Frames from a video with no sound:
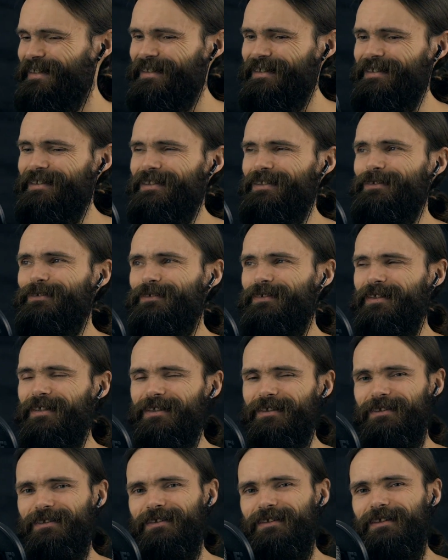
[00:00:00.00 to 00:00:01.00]
And so
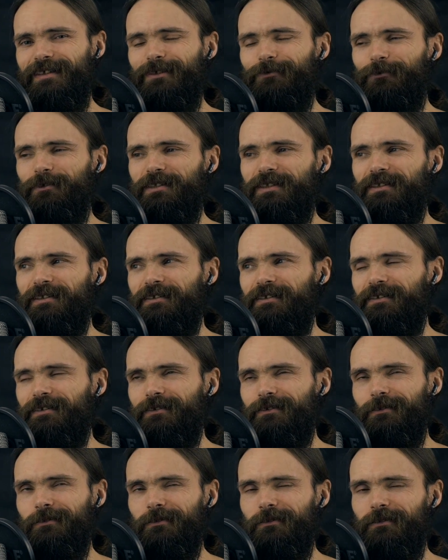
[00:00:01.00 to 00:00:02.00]
I did
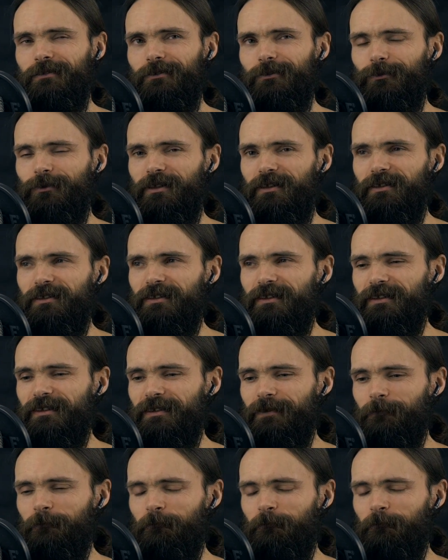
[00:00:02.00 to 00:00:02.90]
everything twice.